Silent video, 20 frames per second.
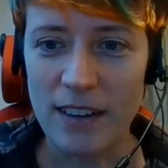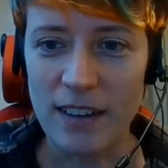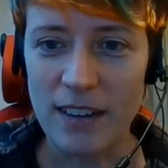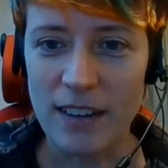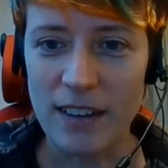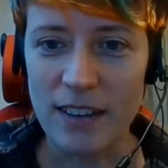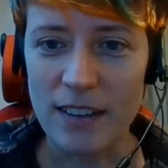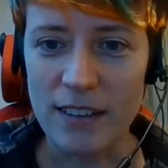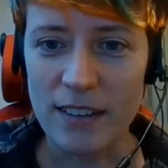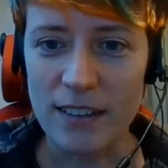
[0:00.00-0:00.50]

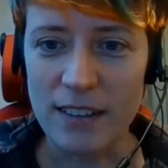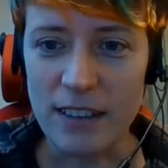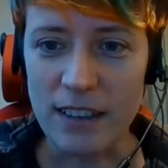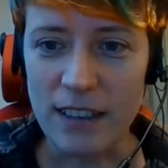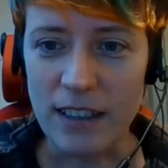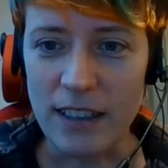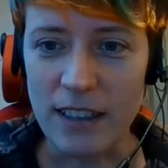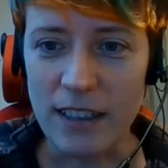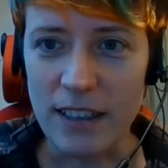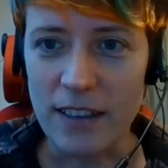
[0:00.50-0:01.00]
let's
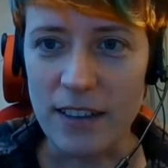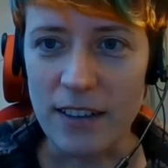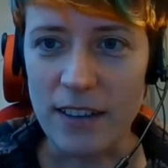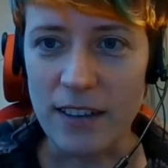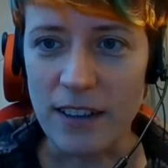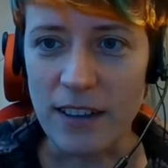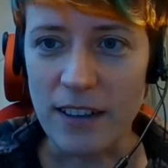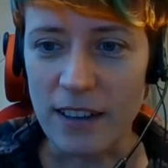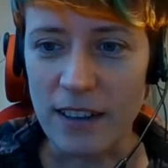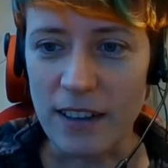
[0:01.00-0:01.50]
see
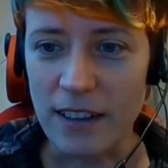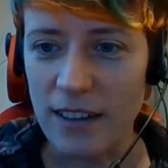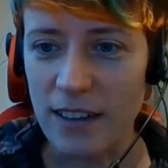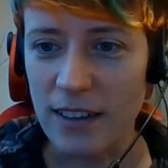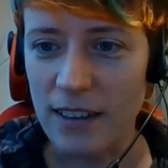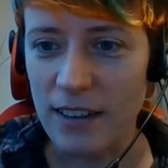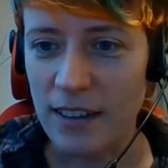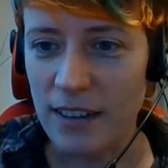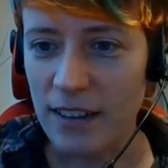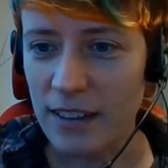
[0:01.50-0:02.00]
here
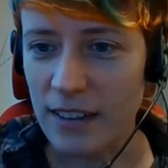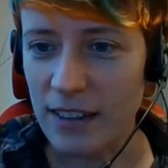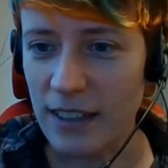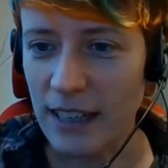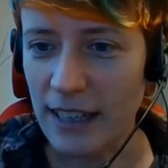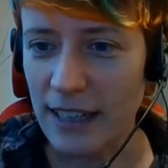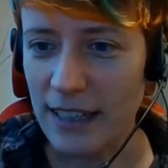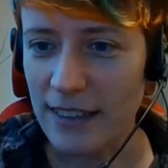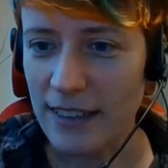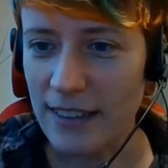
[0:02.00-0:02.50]
uh,
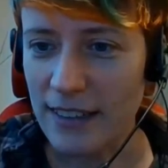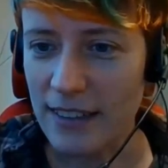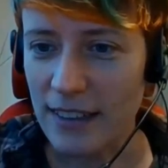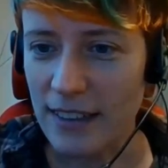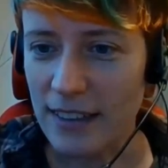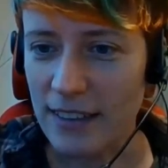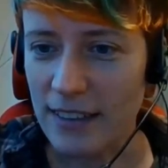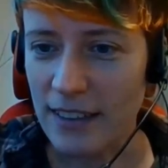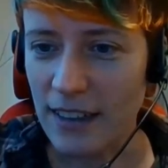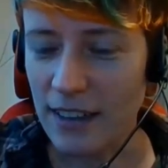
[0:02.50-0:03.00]
Kate
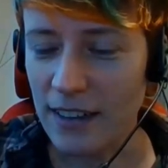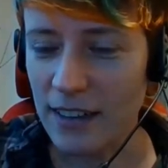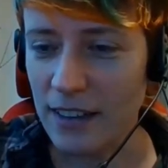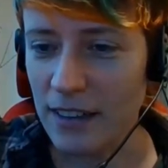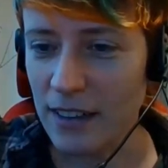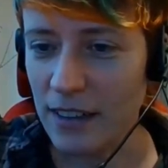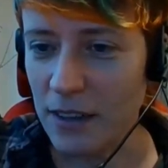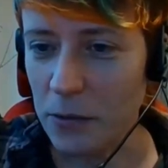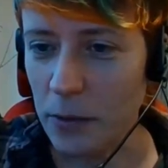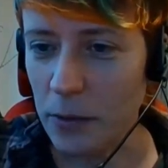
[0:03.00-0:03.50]
says, yeah,
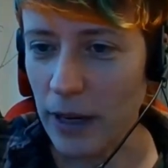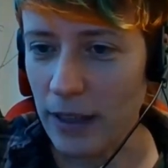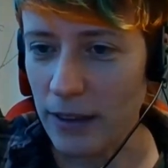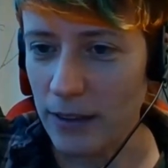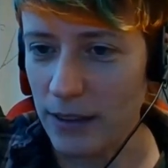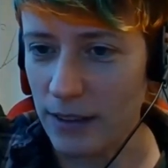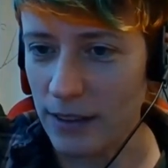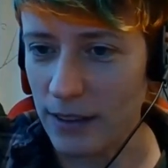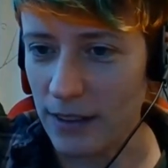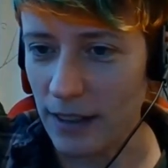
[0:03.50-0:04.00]
in, in
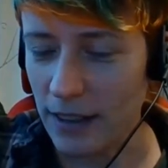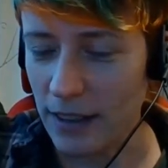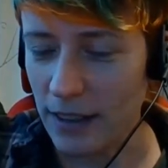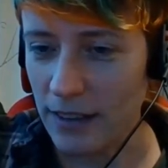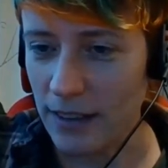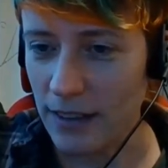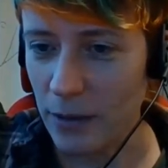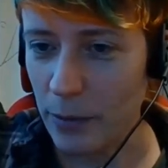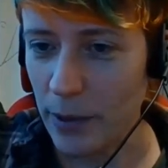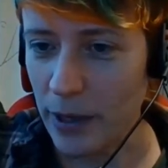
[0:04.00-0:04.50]
Wales,
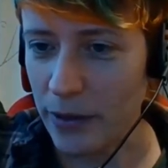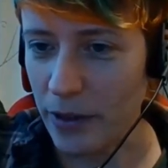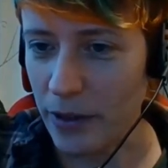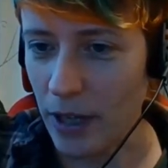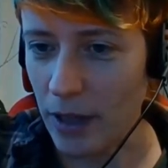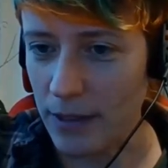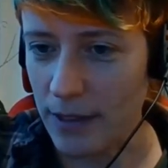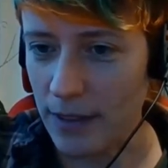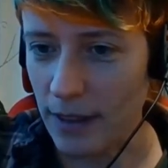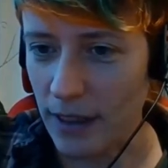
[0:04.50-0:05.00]
they appear to
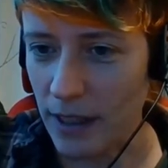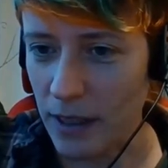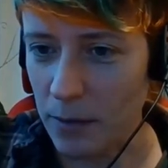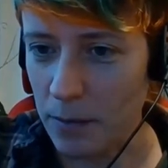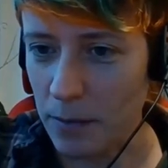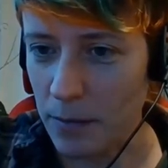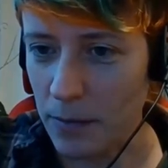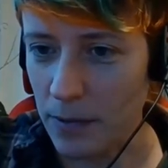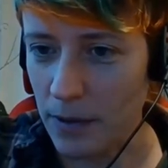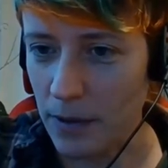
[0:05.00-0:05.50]
have a
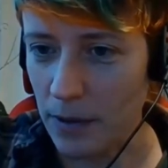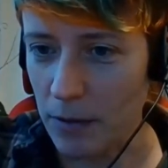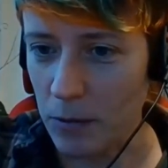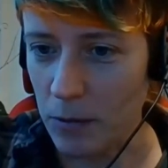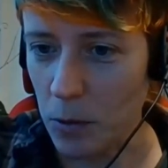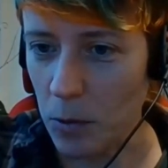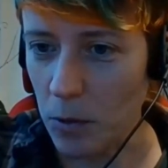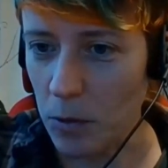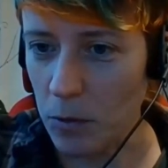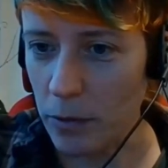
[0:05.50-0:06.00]
type
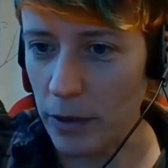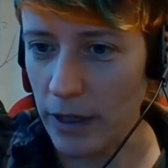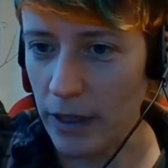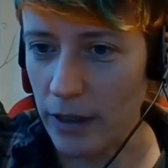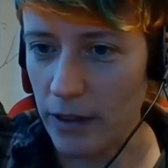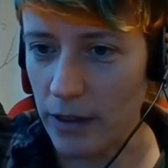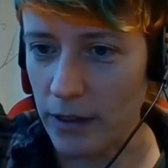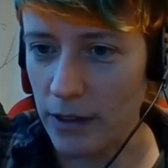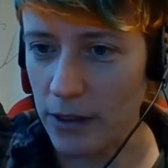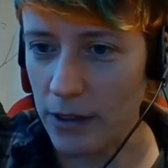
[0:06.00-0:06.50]
of wall
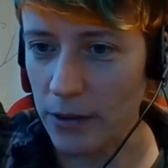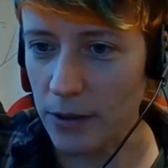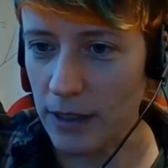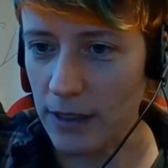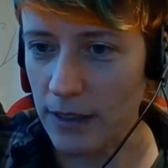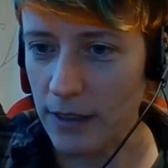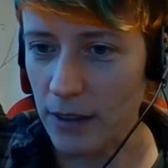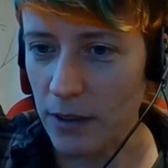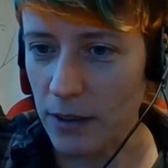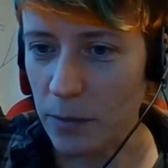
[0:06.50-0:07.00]
where
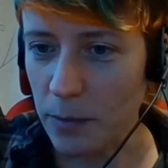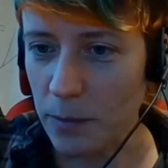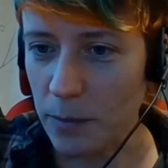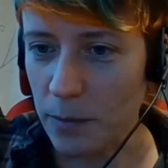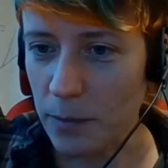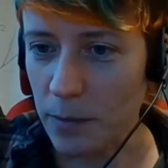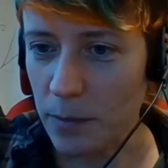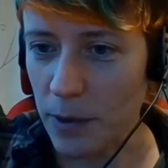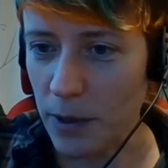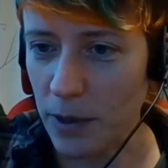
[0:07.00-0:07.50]
trees are
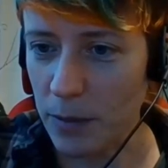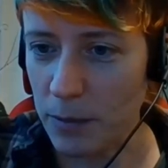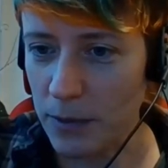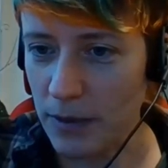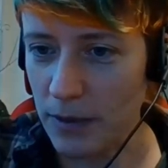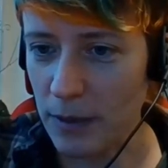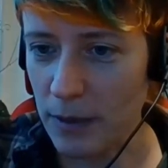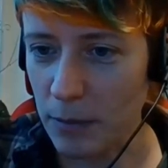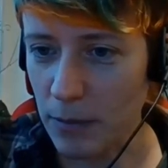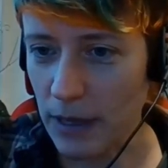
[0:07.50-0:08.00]

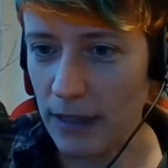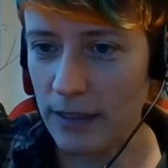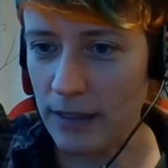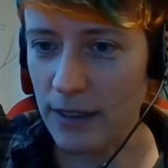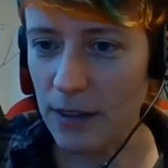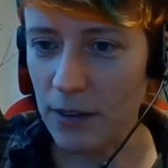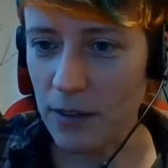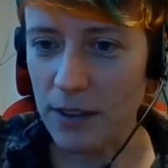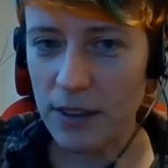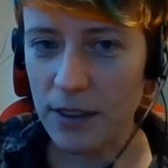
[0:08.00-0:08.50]
purposely
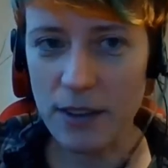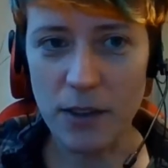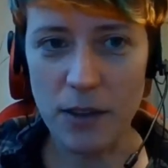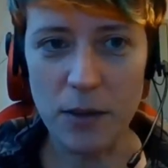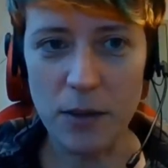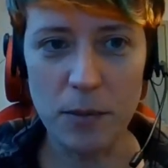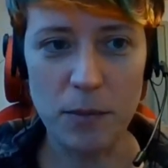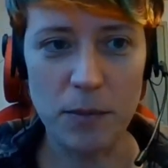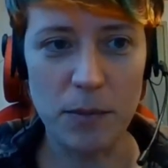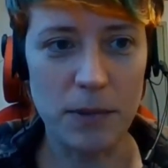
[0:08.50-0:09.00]
planted on the
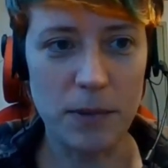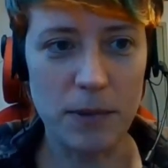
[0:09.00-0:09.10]
top.